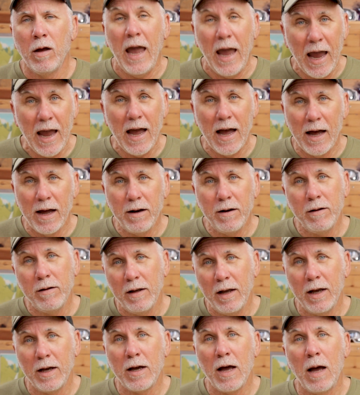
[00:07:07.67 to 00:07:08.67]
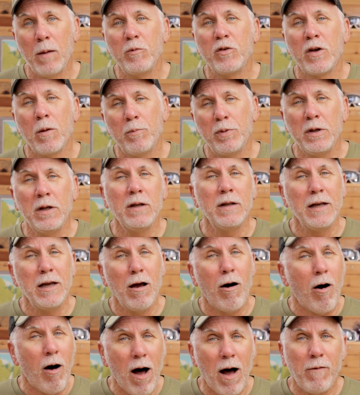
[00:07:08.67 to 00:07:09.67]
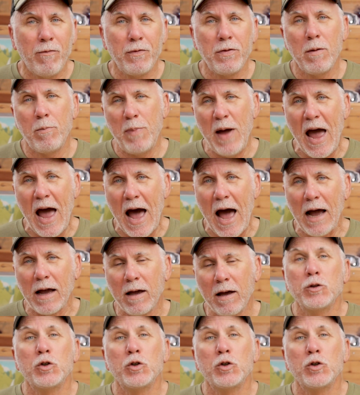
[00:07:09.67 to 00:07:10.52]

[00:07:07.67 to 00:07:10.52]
and it comes completely off the pack.